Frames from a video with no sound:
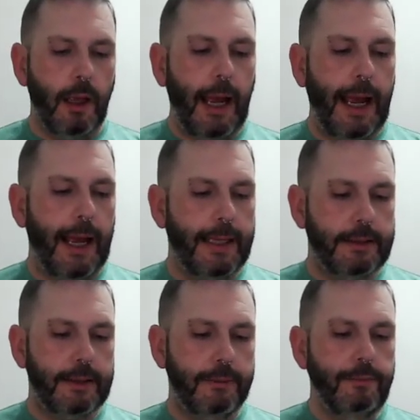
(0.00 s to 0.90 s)

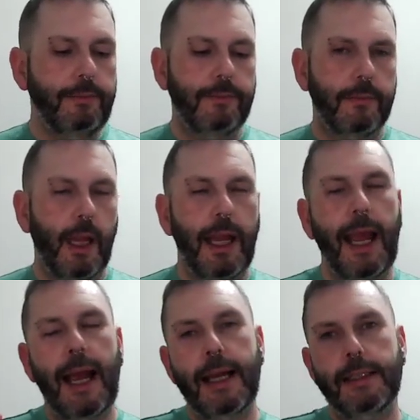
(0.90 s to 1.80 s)
and I
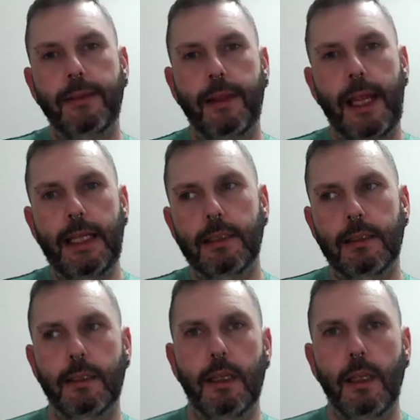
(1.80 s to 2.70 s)
had
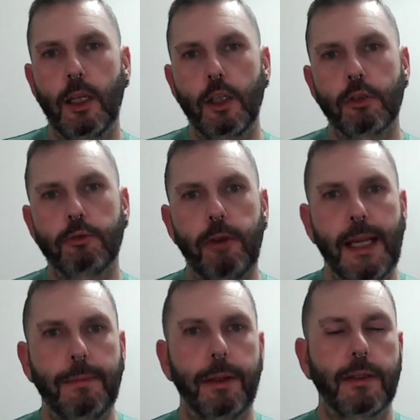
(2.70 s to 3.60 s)
this
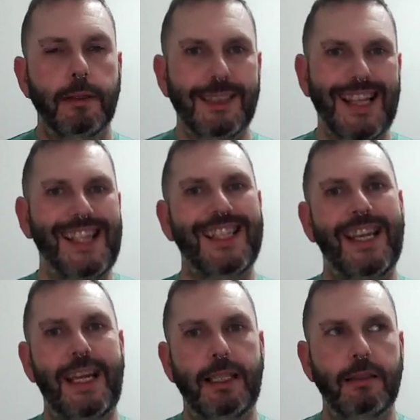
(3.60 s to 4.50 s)
grape
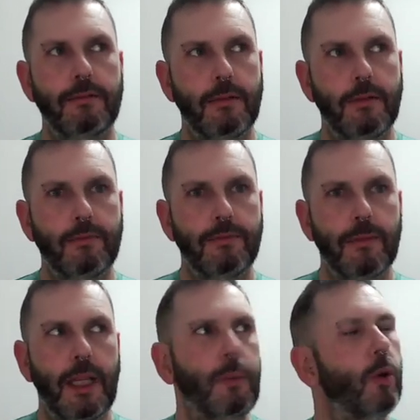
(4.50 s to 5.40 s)
scented,
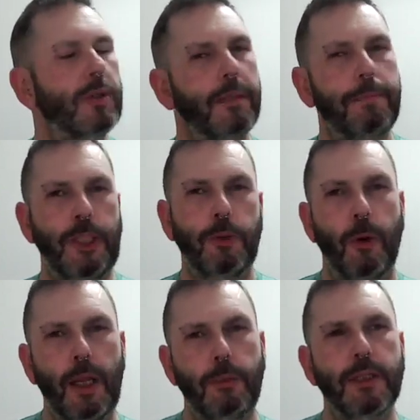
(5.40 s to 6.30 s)
it wasn't a beach
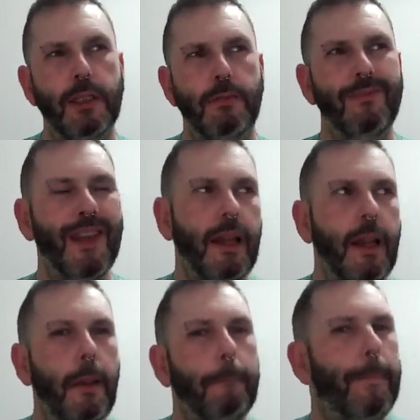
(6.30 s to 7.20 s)
ball, it was
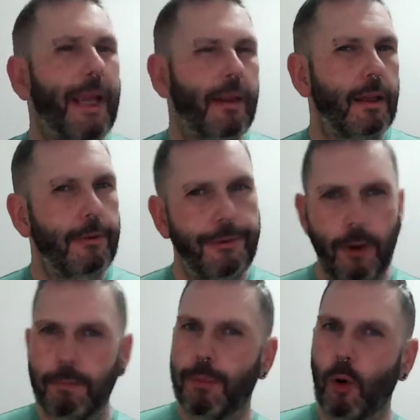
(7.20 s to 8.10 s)
bigger than a
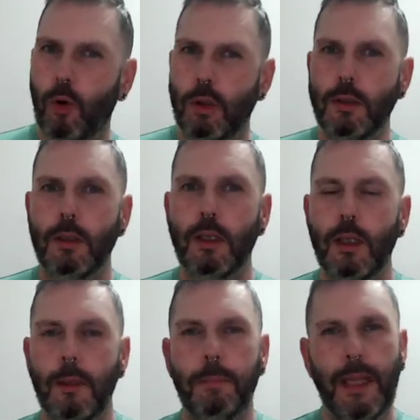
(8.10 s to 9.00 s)
football,
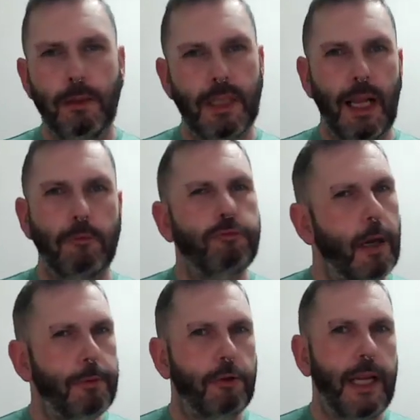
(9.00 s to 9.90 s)
but it was like
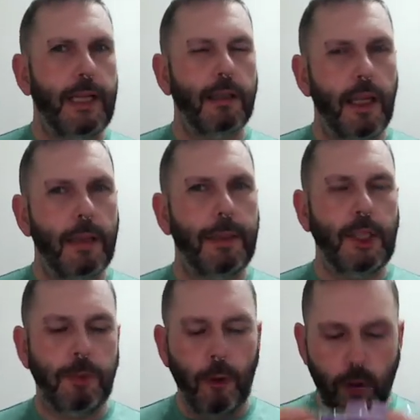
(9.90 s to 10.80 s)
rubbery like a
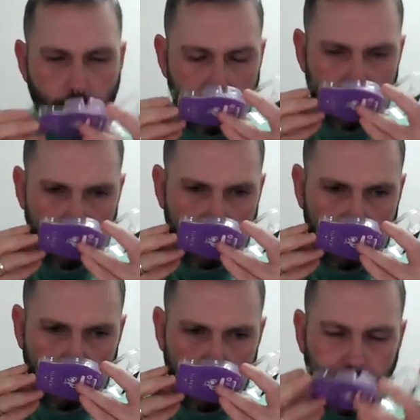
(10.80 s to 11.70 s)
beach ball.
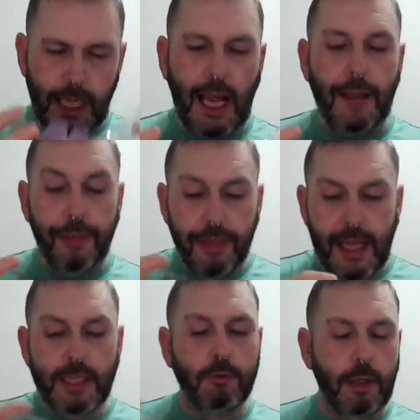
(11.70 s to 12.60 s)
And
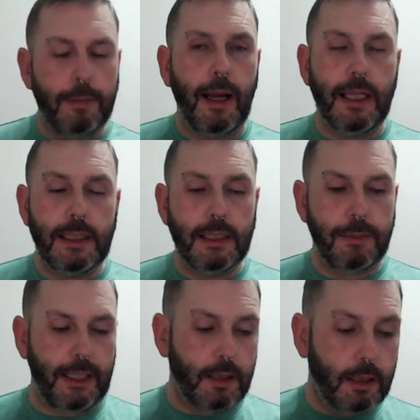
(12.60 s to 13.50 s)
this reminds
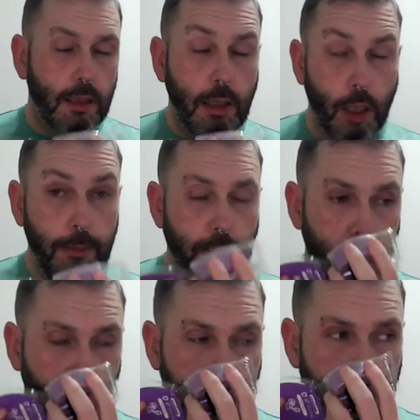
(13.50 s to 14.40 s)
me so much
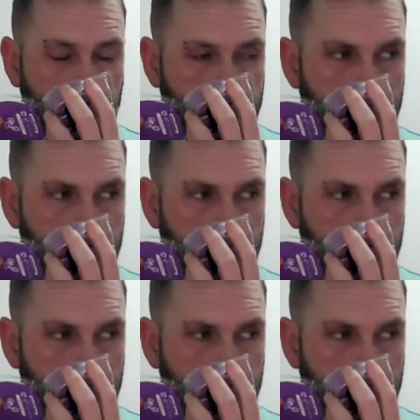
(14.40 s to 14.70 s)
of it.